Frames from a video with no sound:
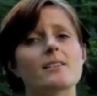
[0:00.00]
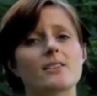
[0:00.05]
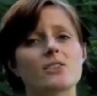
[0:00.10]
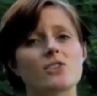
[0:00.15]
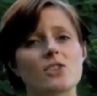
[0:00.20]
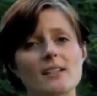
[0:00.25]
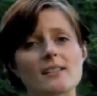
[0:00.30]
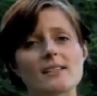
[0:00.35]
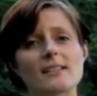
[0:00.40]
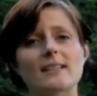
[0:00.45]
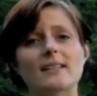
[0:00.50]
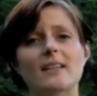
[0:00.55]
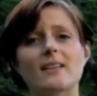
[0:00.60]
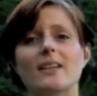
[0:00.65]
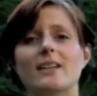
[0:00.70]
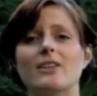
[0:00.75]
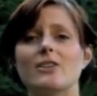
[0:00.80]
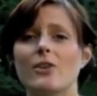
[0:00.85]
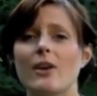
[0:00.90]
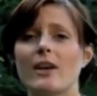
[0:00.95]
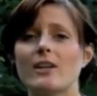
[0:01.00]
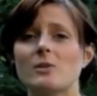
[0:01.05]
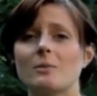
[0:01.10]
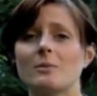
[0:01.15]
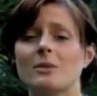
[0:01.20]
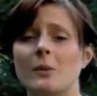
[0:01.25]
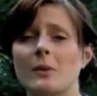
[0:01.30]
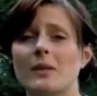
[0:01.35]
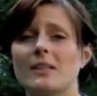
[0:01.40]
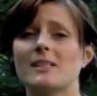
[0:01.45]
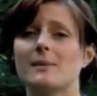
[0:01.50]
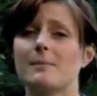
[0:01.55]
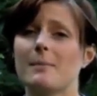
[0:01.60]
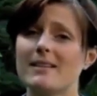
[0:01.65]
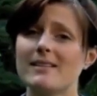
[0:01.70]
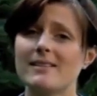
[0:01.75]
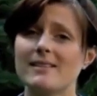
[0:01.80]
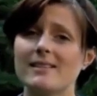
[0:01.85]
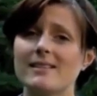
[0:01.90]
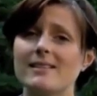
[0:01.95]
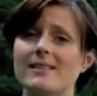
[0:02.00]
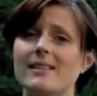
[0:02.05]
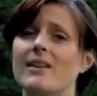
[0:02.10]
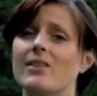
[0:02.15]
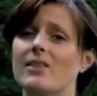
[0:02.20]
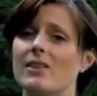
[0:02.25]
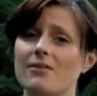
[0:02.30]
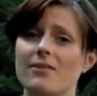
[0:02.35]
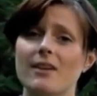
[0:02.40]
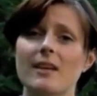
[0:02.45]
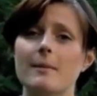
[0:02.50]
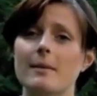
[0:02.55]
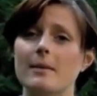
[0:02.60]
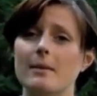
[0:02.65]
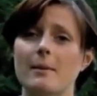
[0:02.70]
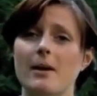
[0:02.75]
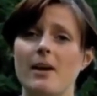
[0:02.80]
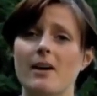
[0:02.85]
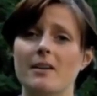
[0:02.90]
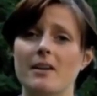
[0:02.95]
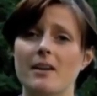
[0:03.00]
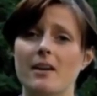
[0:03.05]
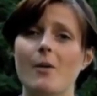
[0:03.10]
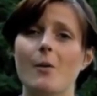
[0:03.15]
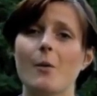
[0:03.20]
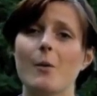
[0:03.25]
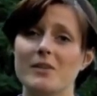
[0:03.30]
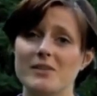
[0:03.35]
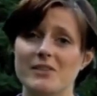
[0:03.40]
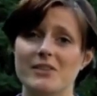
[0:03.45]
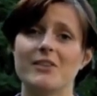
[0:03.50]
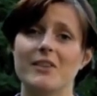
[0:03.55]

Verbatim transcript: suggesting that the interaction between asbestos and the female body was